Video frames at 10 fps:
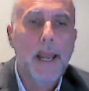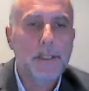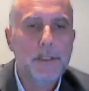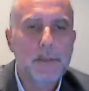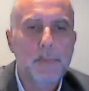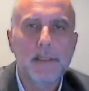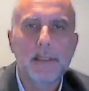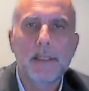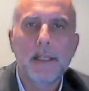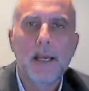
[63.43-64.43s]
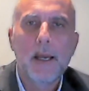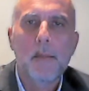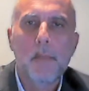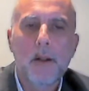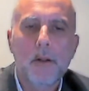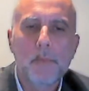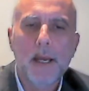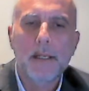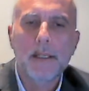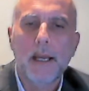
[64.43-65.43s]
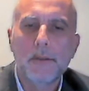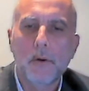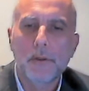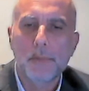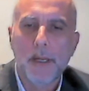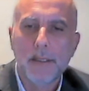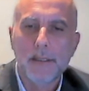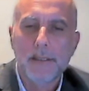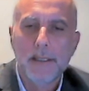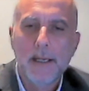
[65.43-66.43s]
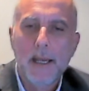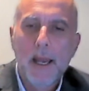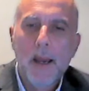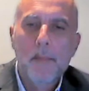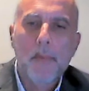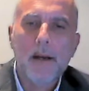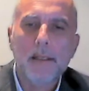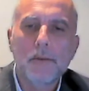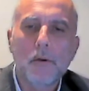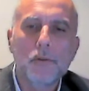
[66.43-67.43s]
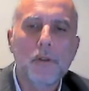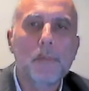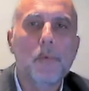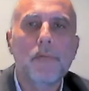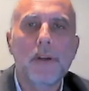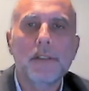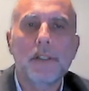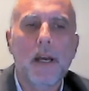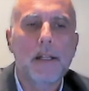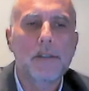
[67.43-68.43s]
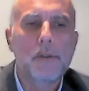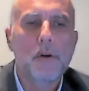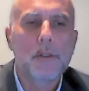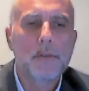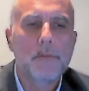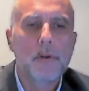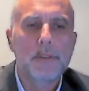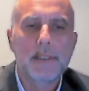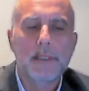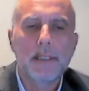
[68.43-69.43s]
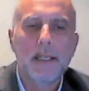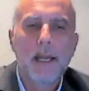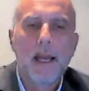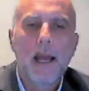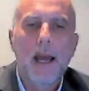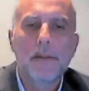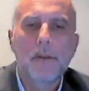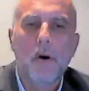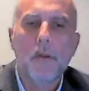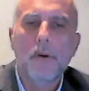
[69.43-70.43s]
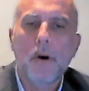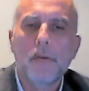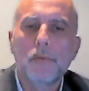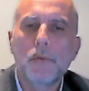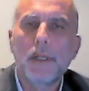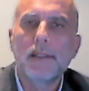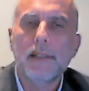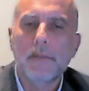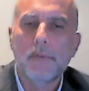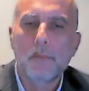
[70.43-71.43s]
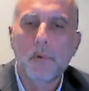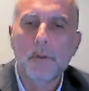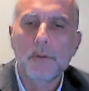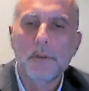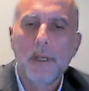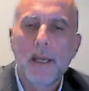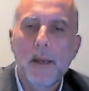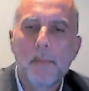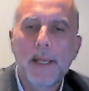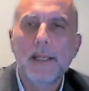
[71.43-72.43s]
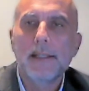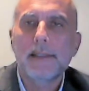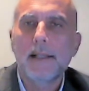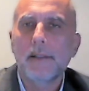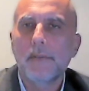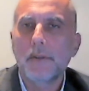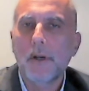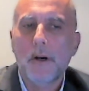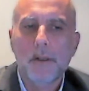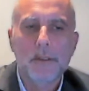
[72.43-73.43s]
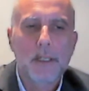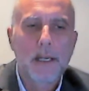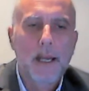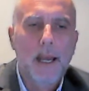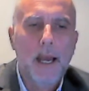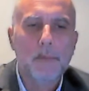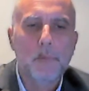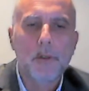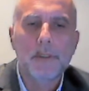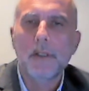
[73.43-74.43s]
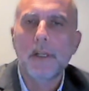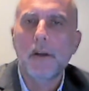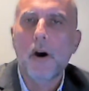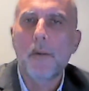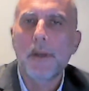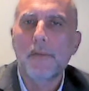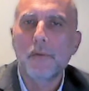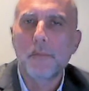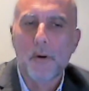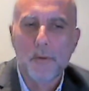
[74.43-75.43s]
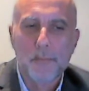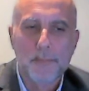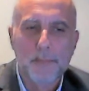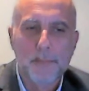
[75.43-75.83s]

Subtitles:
HSBC, Mellon Bank, and Deutsche Bank. Marc is also a professor at New York University and the author of two insightful books, Making Sense of the Dollar and Political Economy of Tomorrow.